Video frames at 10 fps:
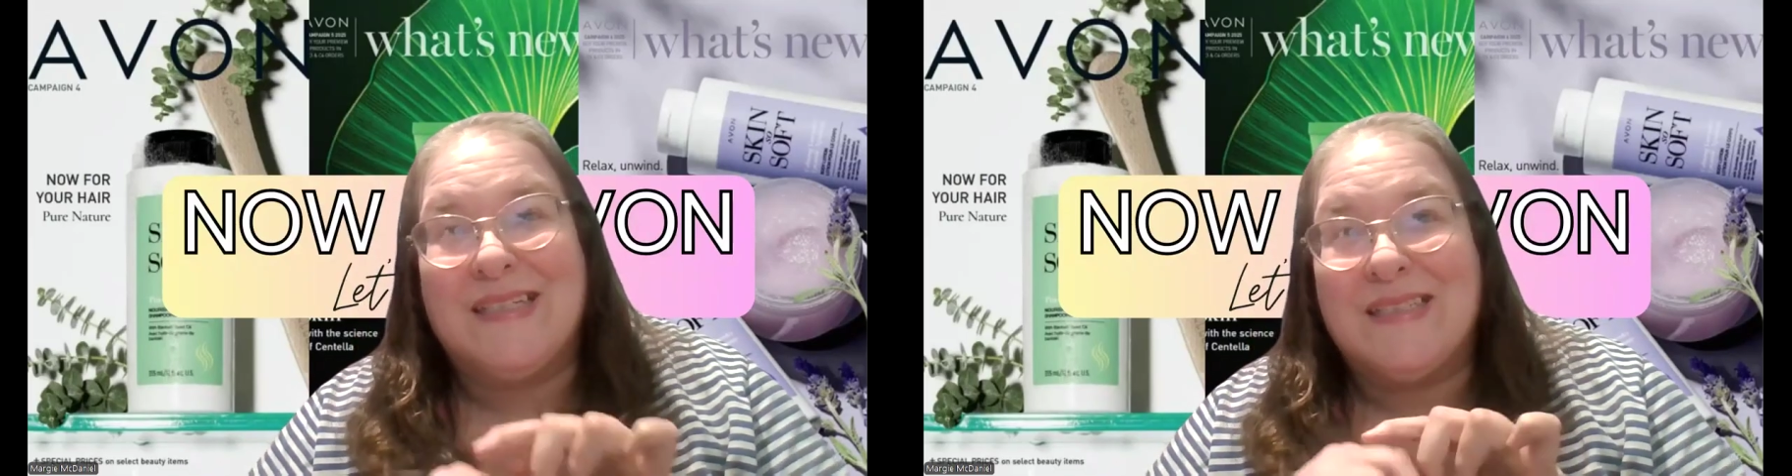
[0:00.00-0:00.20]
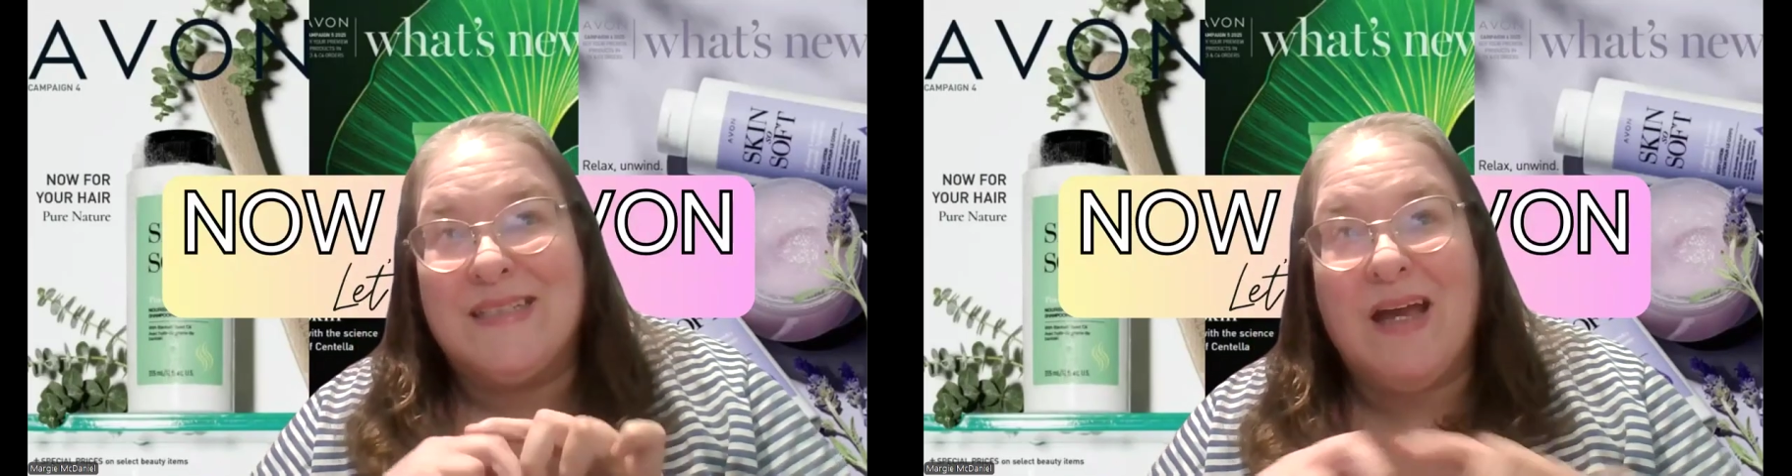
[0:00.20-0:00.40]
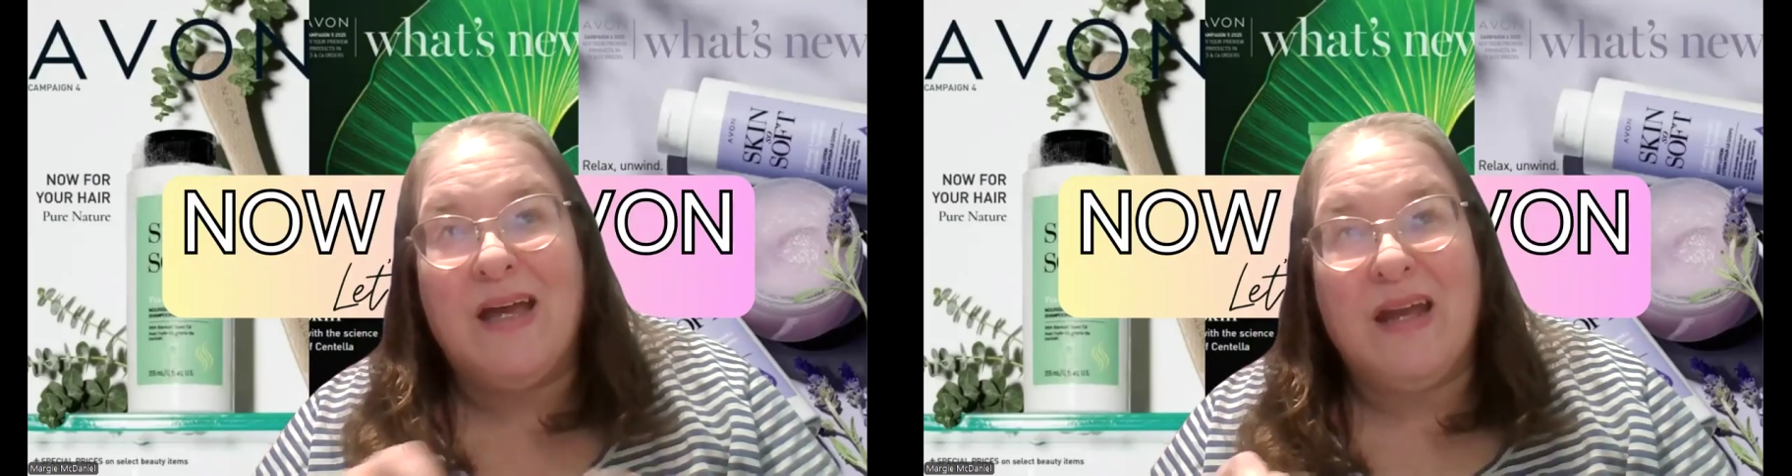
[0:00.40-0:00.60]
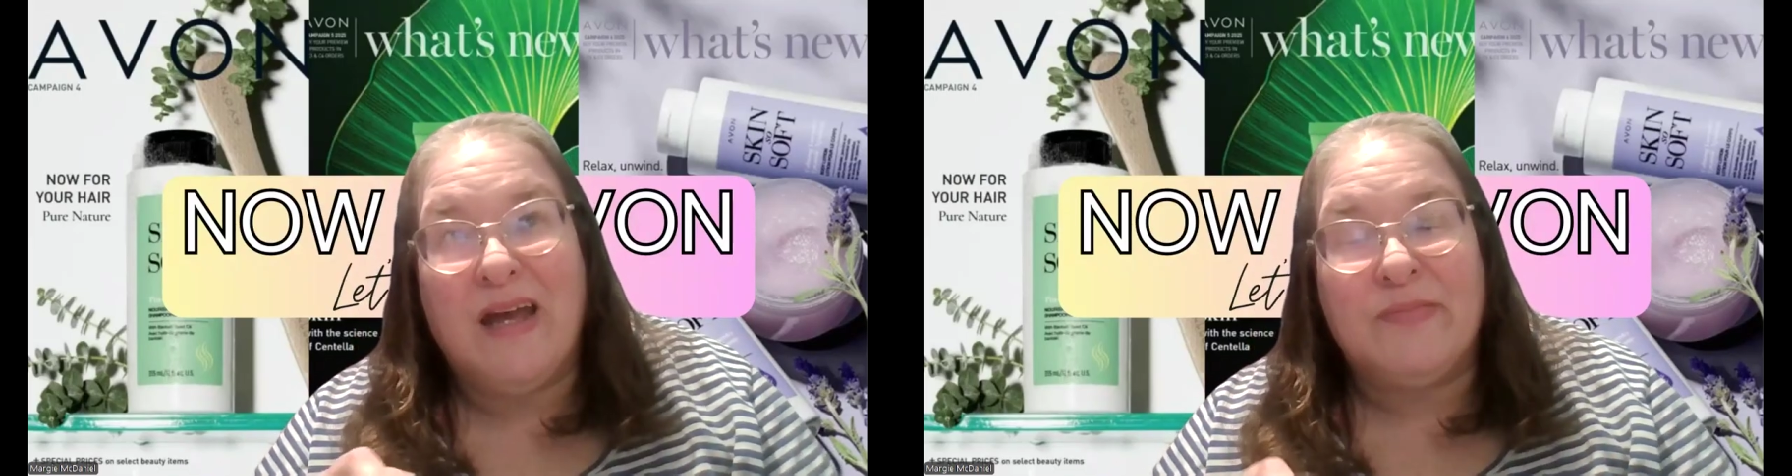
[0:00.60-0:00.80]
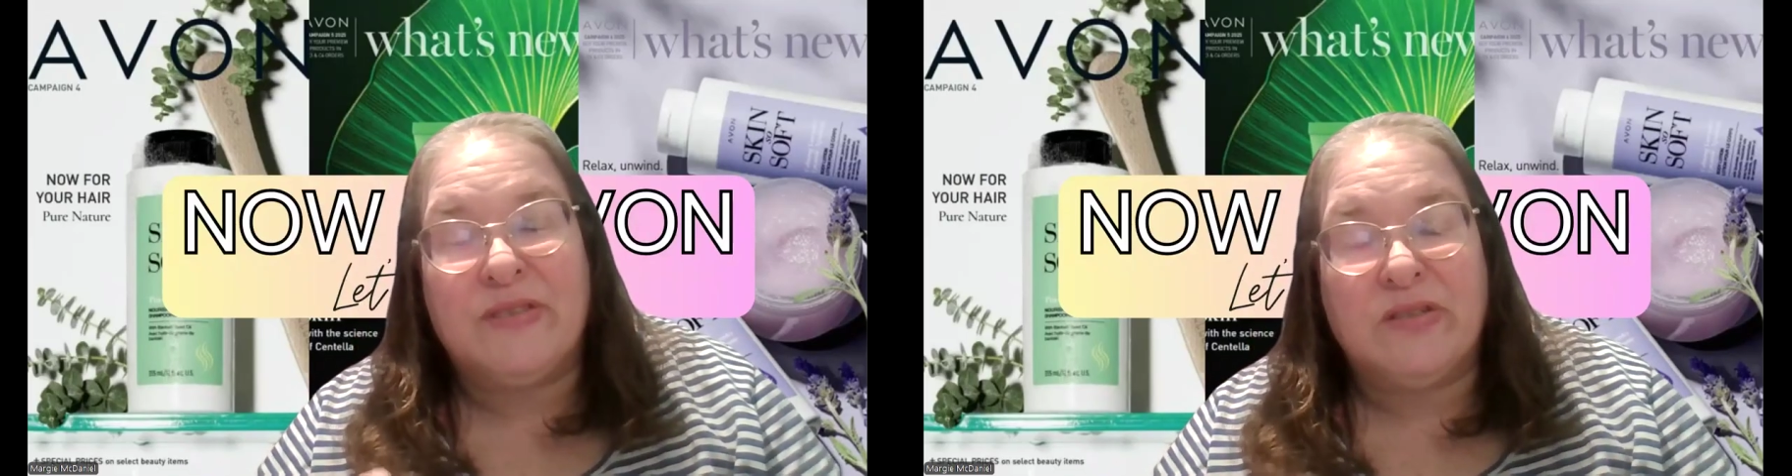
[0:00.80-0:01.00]
It's not
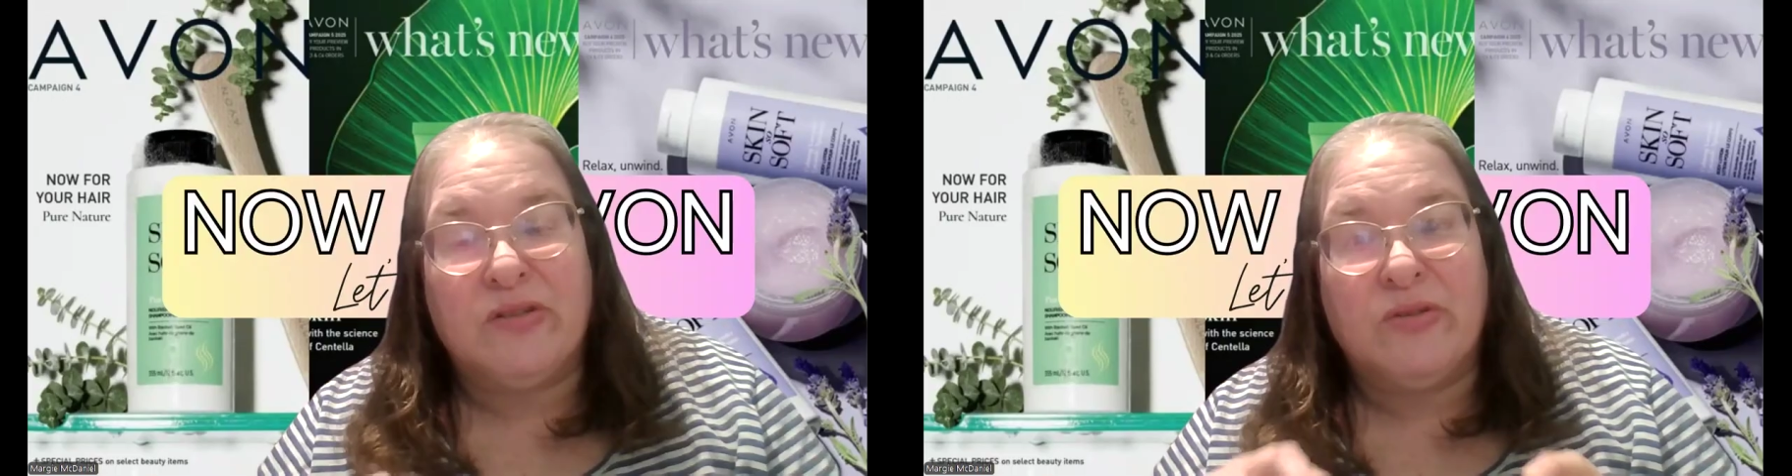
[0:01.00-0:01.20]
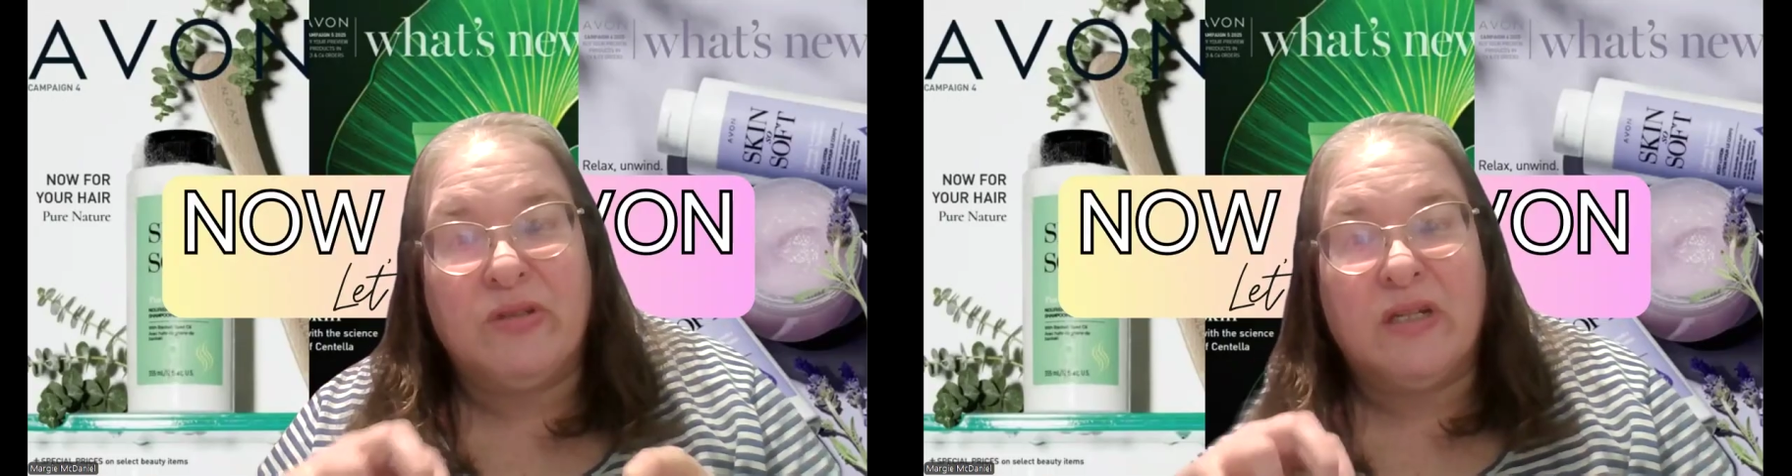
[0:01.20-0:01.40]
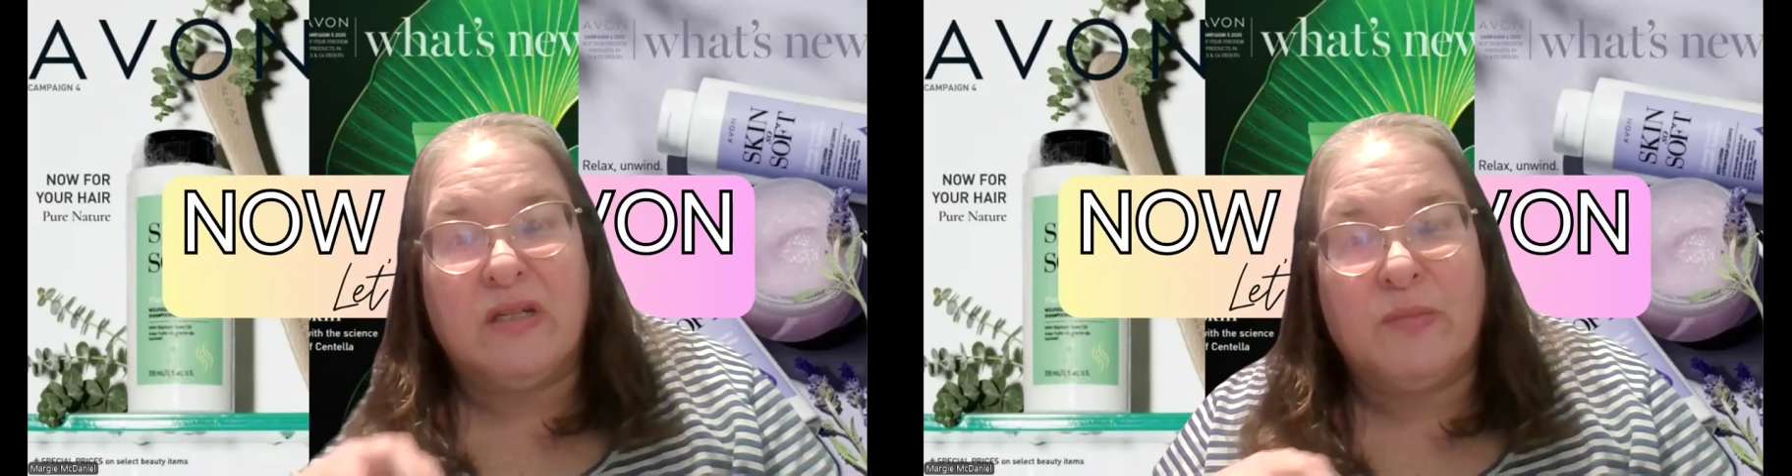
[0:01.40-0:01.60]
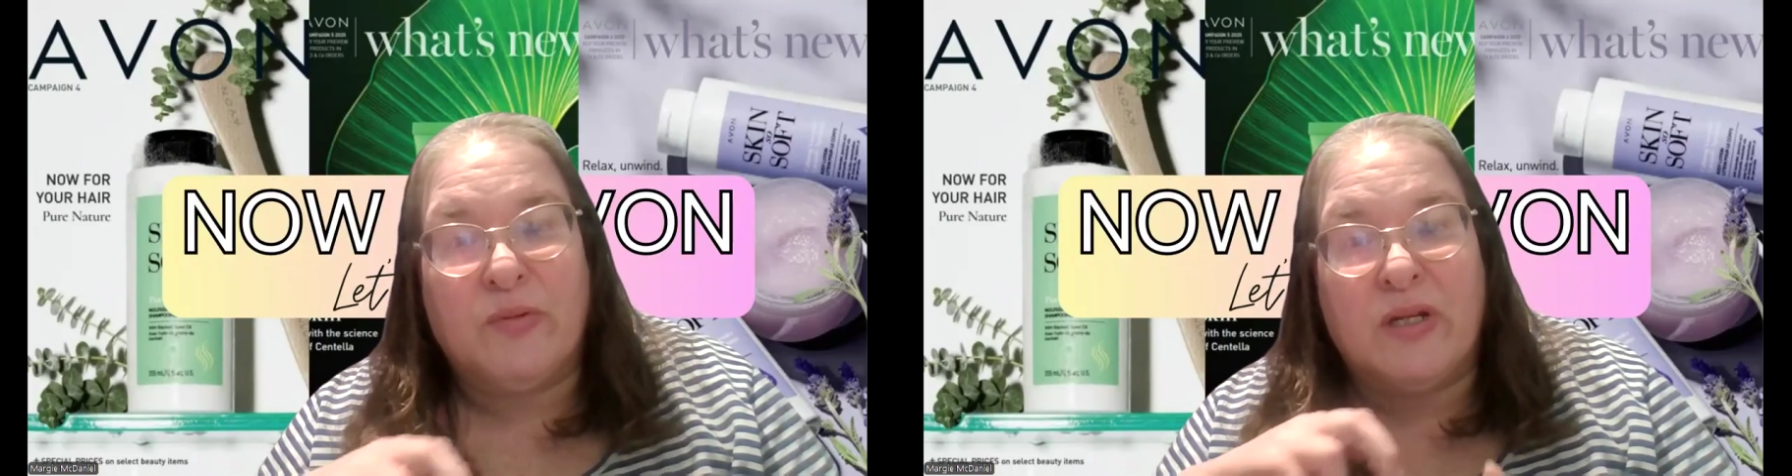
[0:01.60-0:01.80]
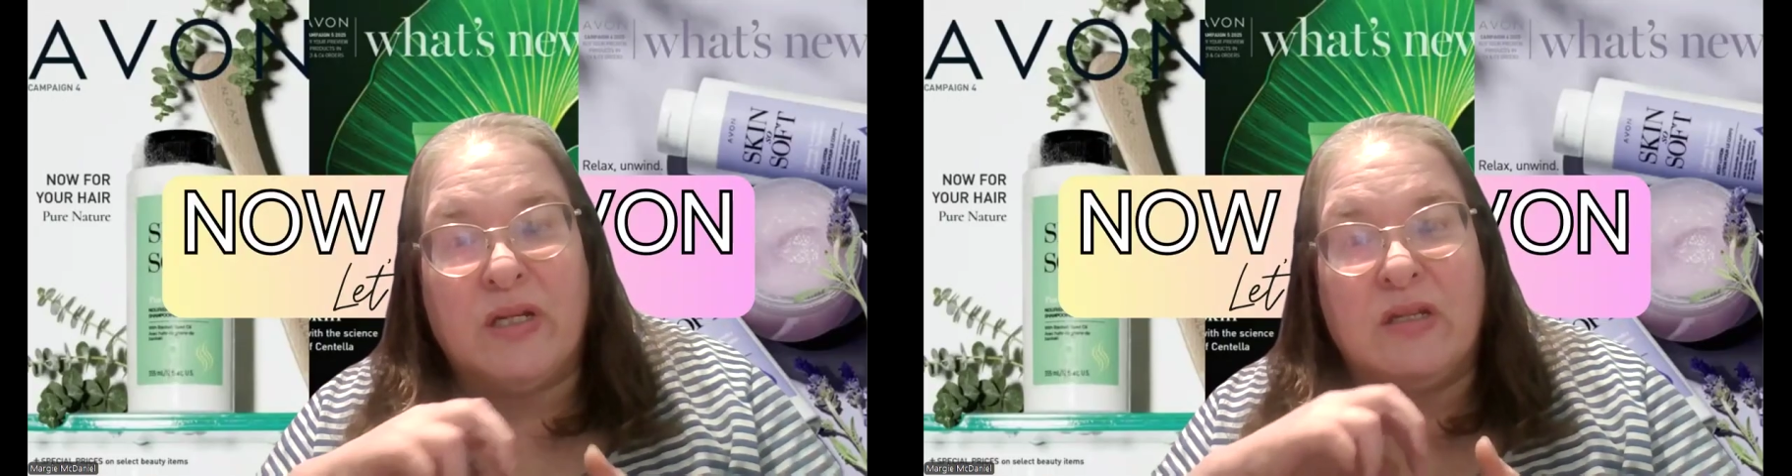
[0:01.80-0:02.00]
absolutely going to
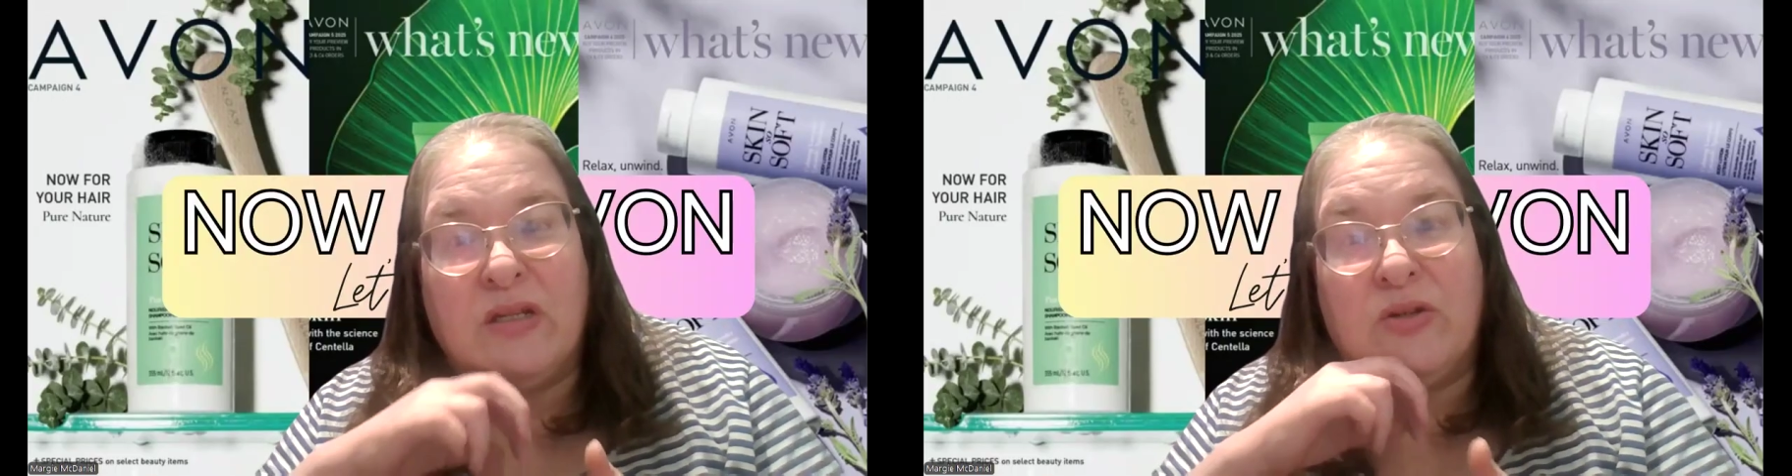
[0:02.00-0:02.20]
bring